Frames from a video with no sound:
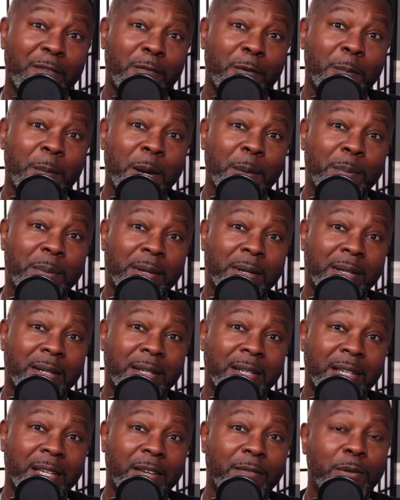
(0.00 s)
And remember,
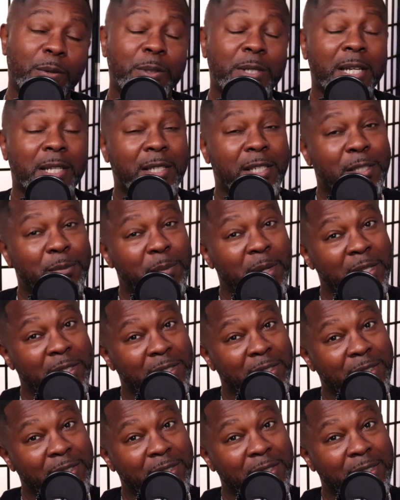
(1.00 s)
if you take these
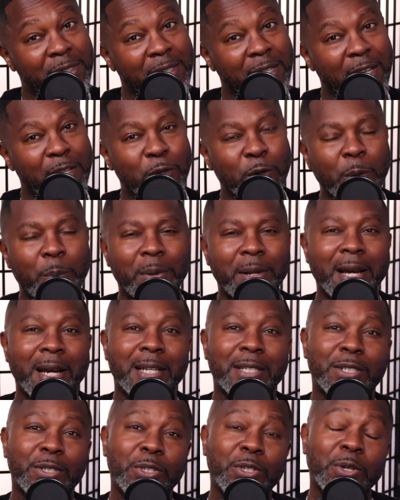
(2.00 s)
messages and you apply
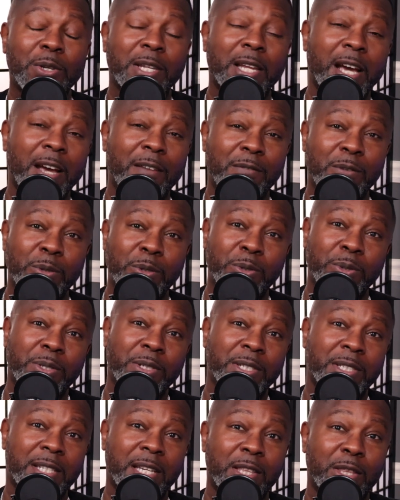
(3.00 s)
it to your life, you too
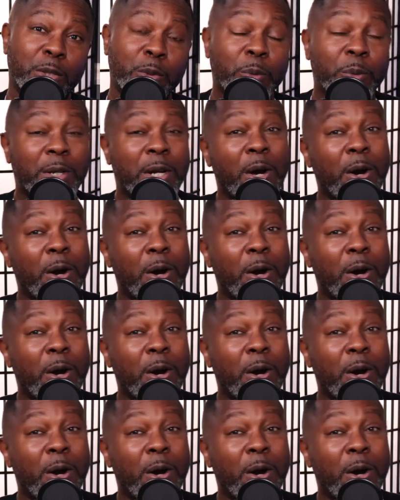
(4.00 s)
can say, through it